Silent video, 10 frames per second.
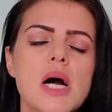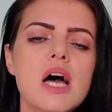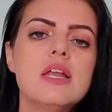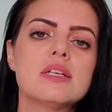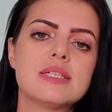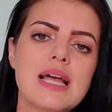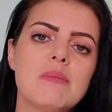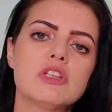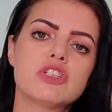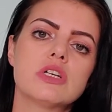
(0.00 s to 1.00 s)
but
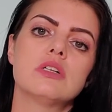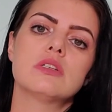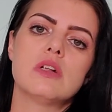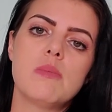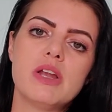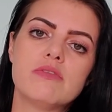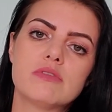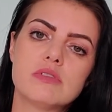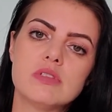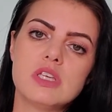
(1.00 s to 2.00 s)
establishing a little bit of
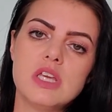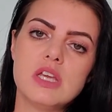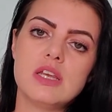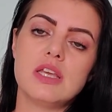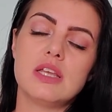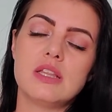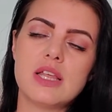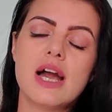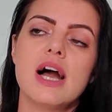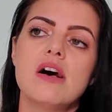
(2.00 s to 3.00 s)
routine in
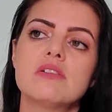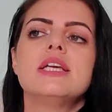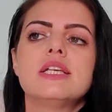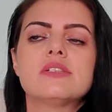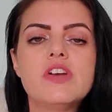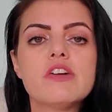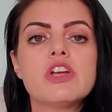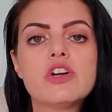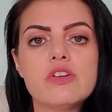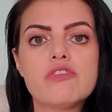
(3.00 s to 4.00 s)
the house is
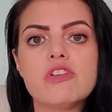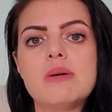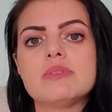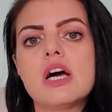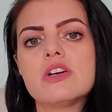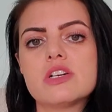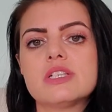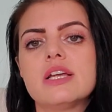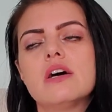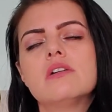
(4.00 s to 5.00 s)
very good for them to
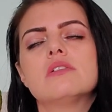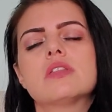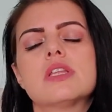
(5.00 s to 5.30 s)
understand oh,